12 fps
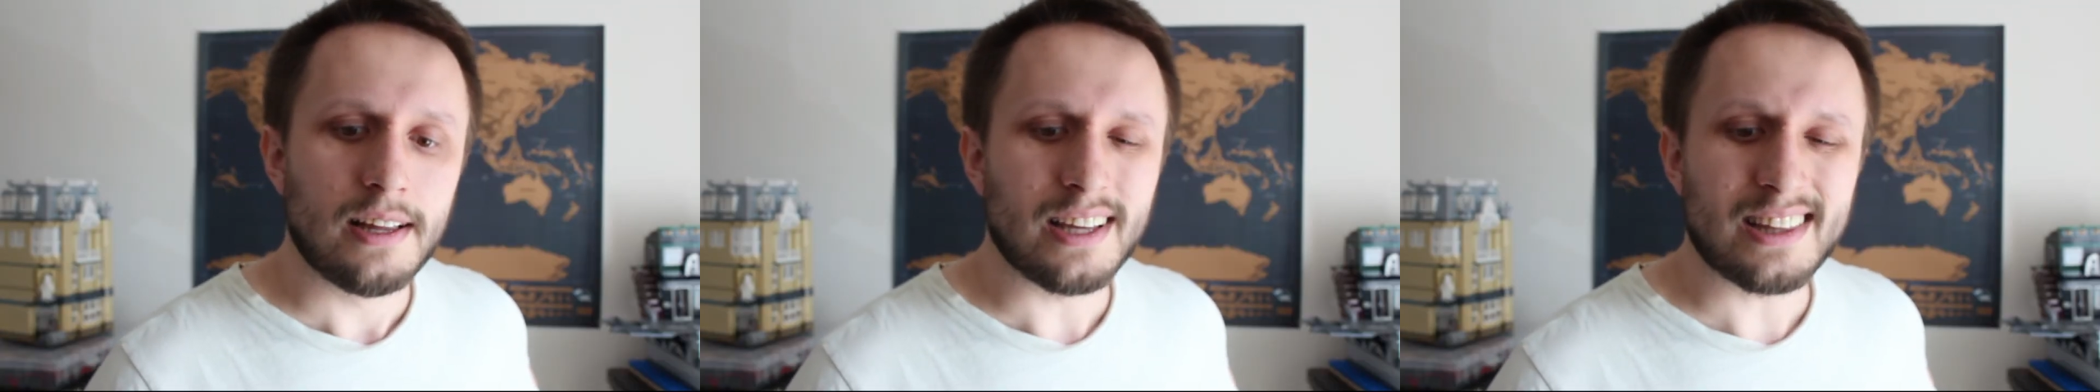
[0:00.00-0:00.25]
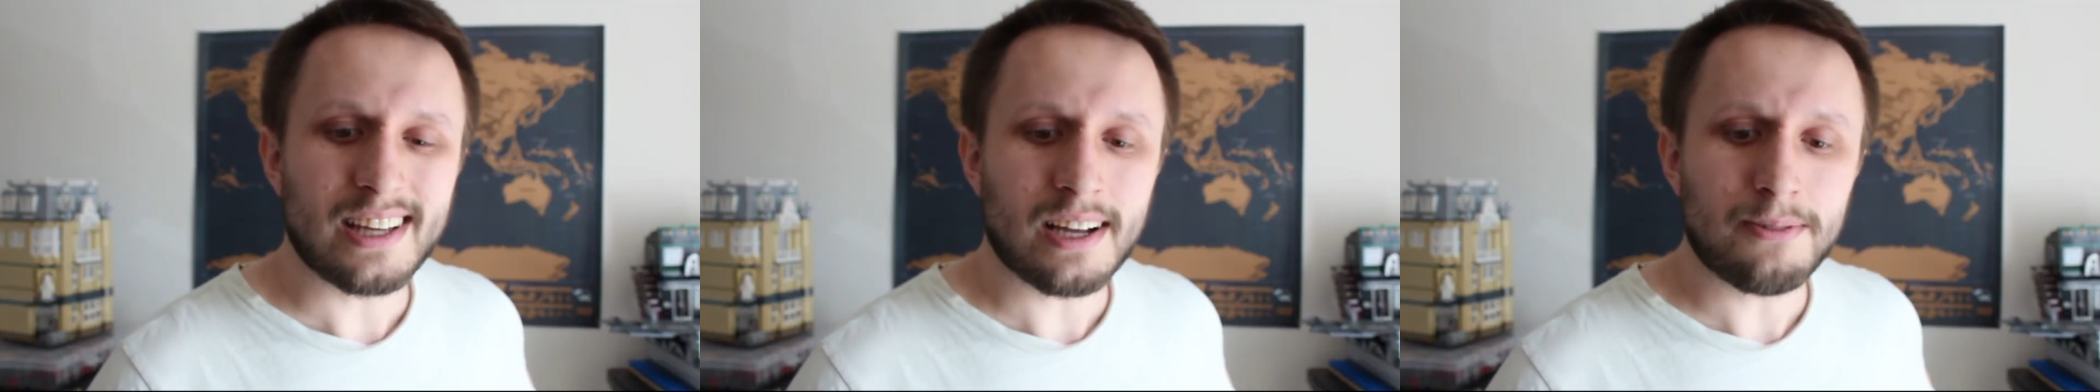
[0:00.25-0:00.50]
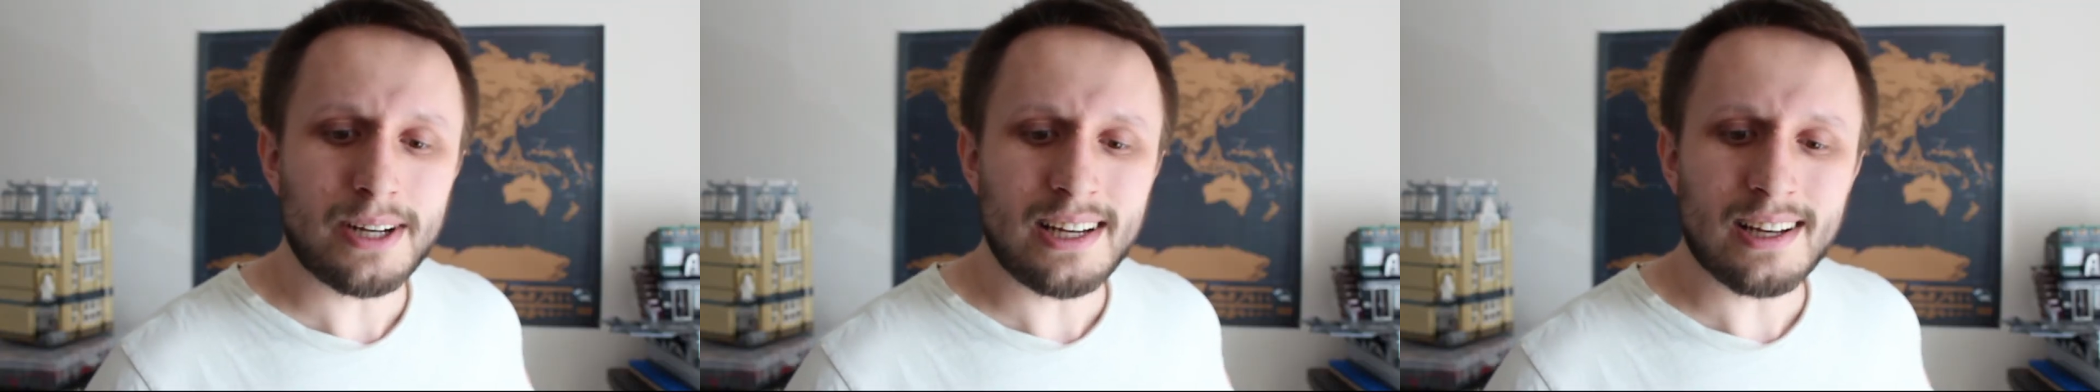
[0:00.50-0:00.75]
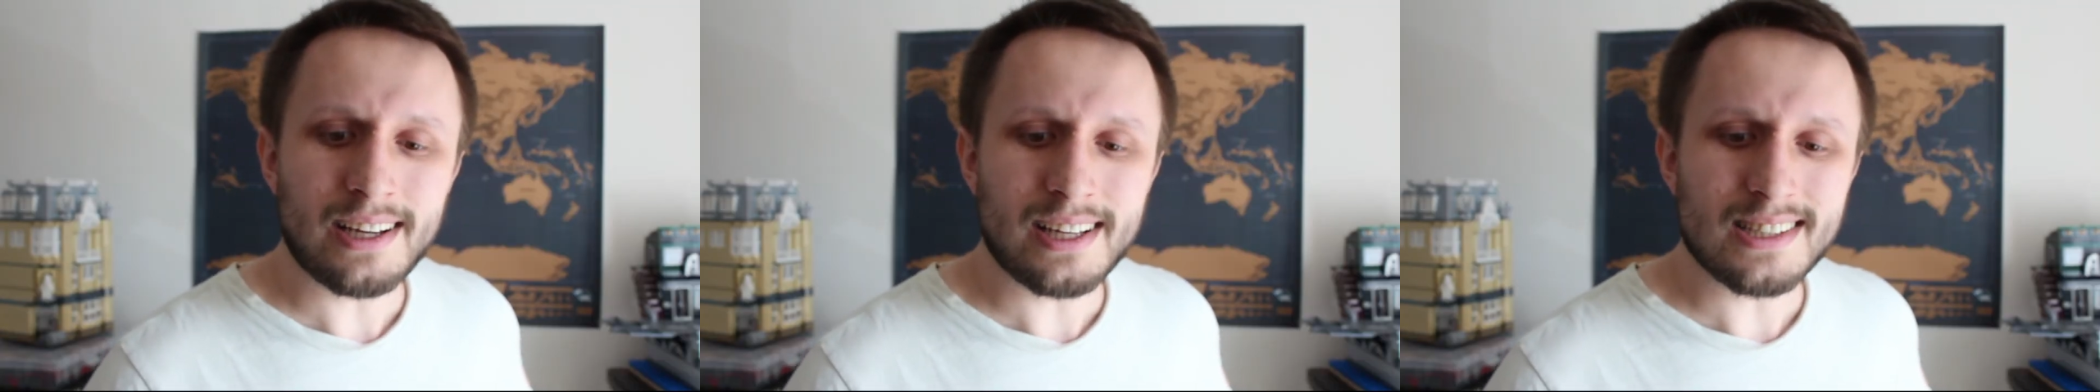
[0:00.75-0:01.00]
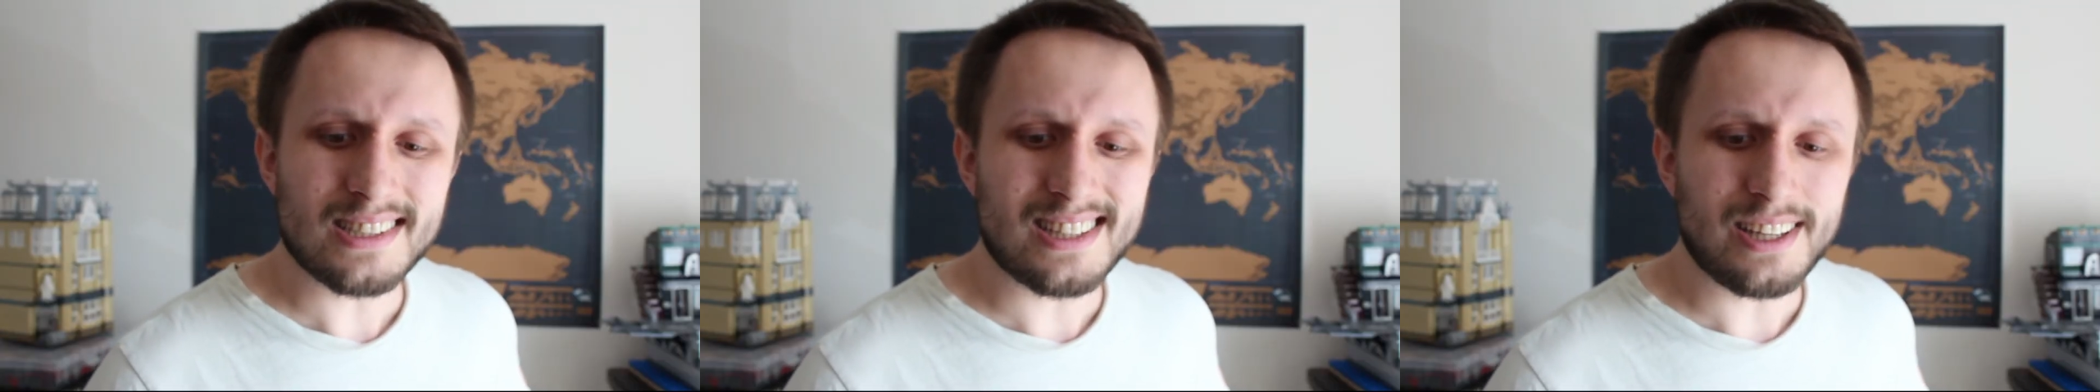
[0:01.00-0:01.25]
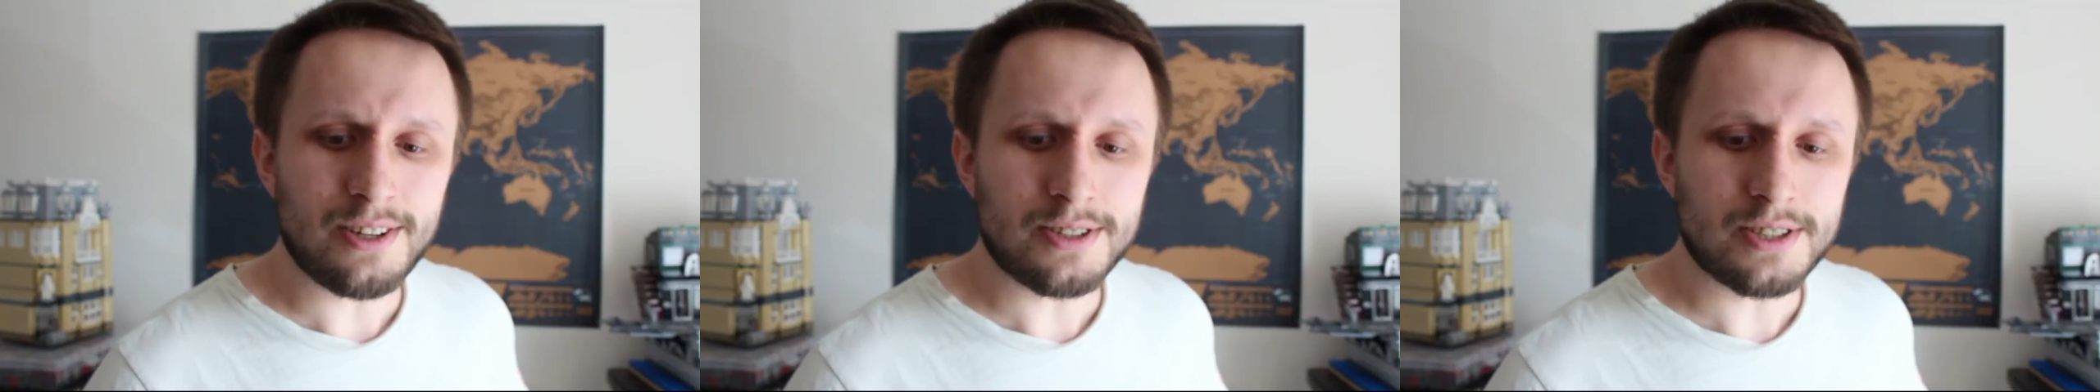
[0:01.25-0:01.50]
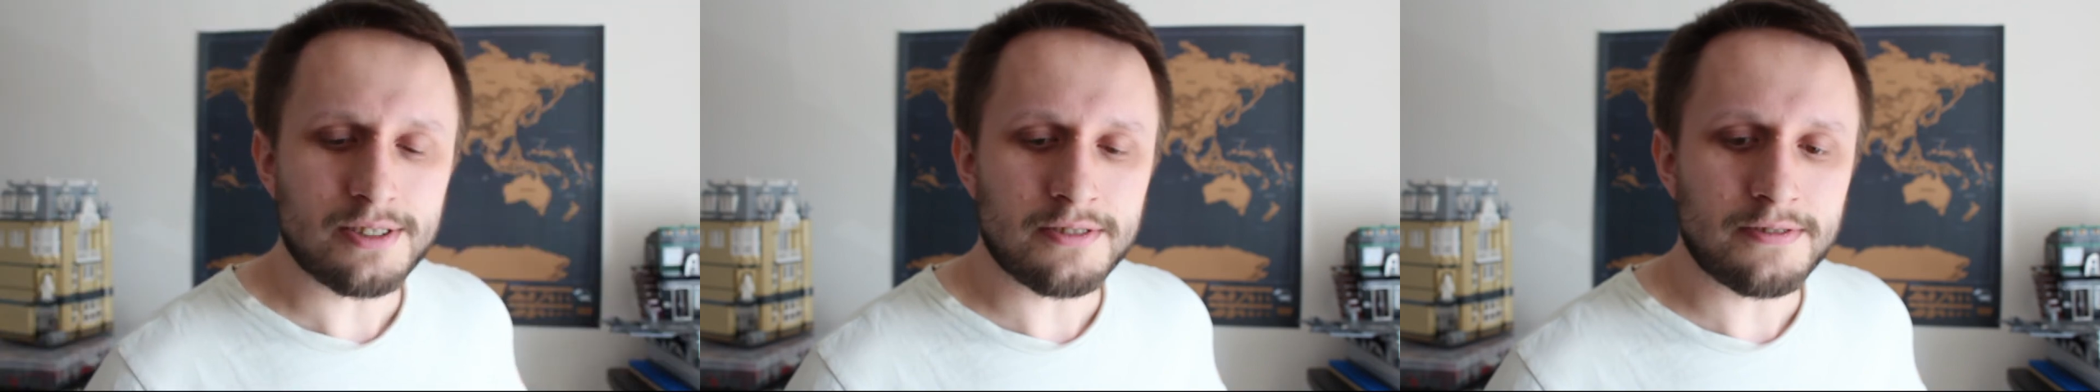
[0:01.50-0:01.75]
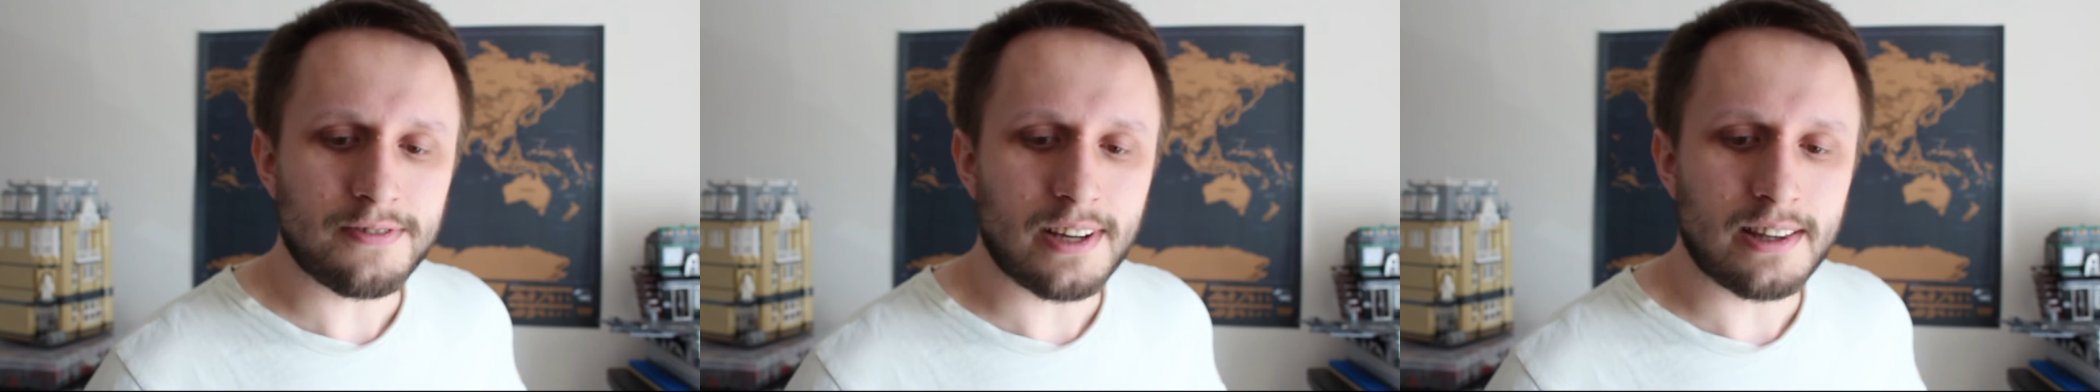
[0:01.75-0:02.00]
The other thing I really like is the use
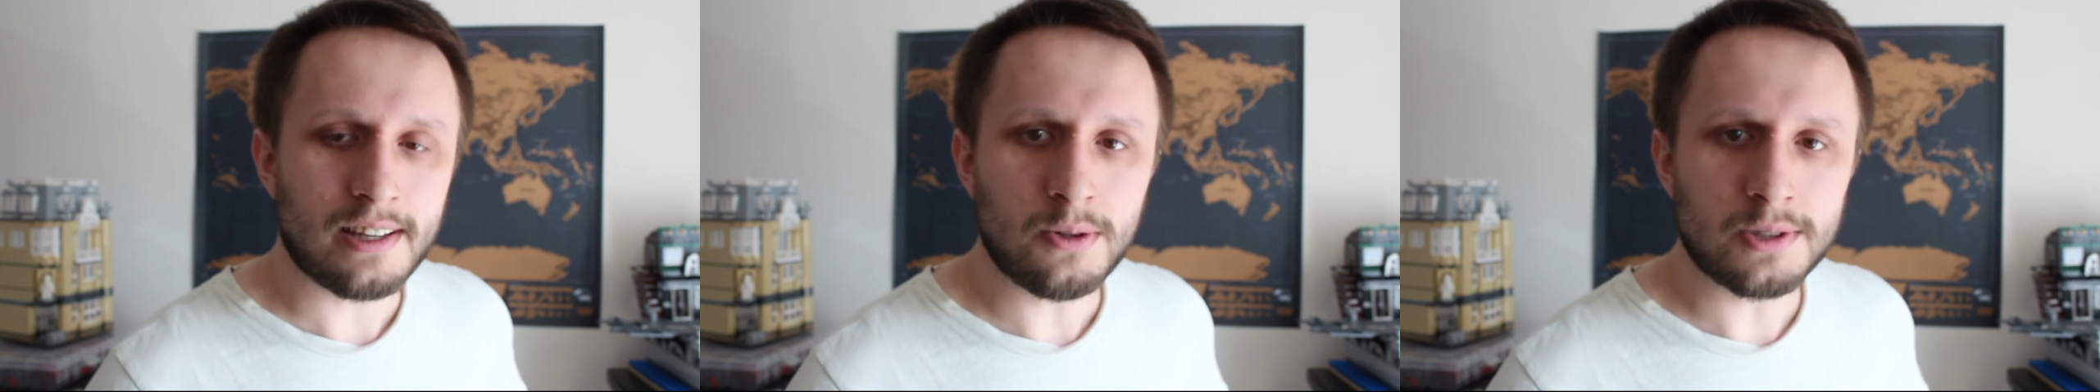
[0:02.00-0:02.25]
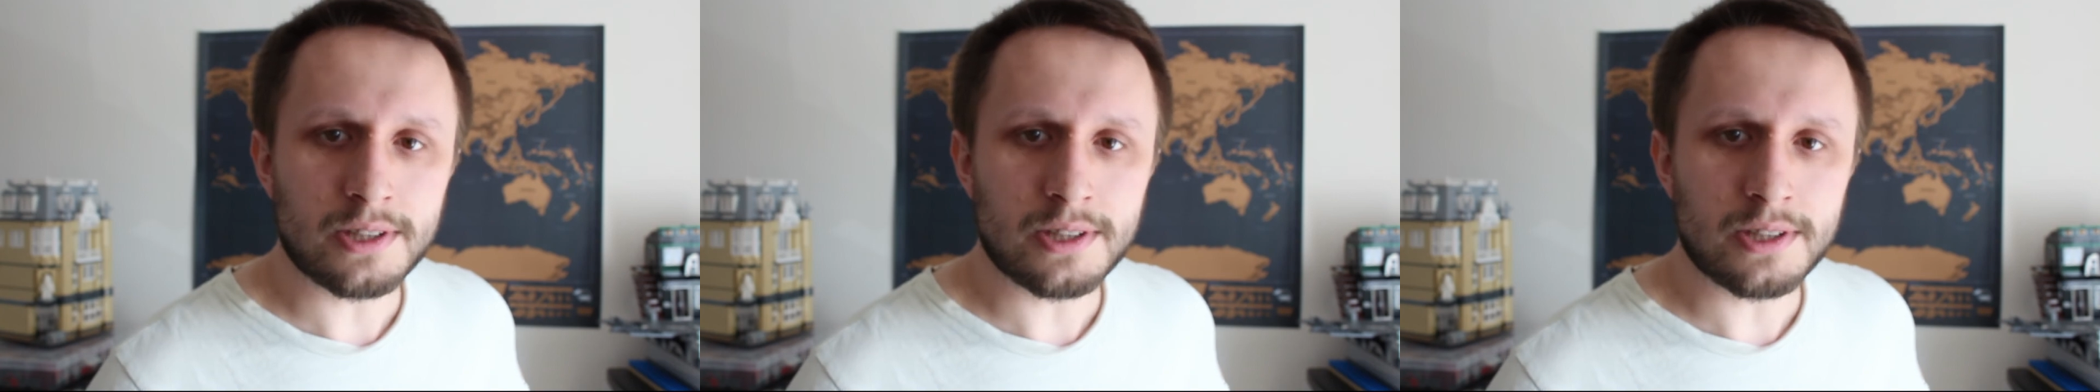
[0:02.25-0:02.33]
of the Lord